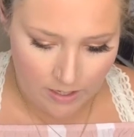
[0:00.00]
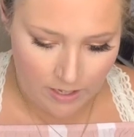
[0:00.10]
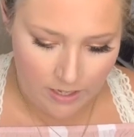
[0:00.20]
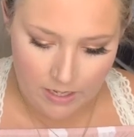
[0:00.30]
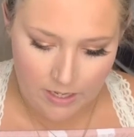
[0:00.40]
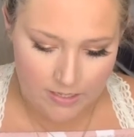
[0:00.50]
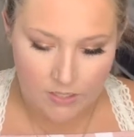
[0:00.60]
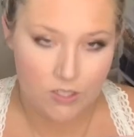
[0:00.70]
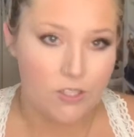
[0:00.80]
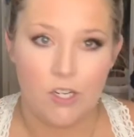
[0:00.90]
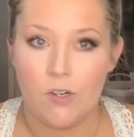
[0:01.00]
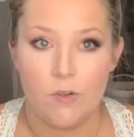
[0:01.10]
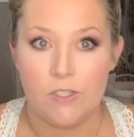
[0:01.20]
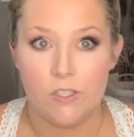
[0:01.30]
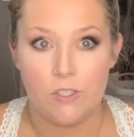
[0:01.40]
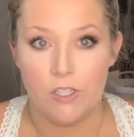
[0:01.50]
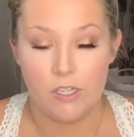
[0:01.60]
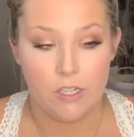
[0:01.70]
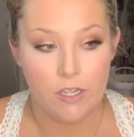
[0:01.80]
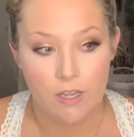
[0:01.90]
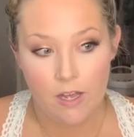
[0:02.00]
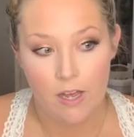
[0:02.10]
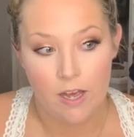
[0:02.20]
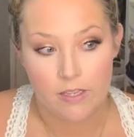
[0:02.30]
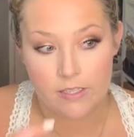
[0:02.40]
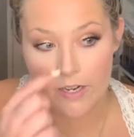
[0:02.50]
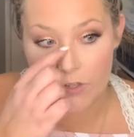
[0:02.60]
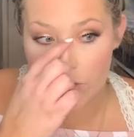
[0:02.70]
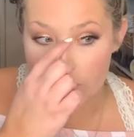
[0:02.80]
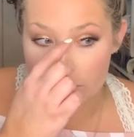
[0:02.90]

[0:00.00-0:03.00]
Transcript: And then it's just not going to look as natural.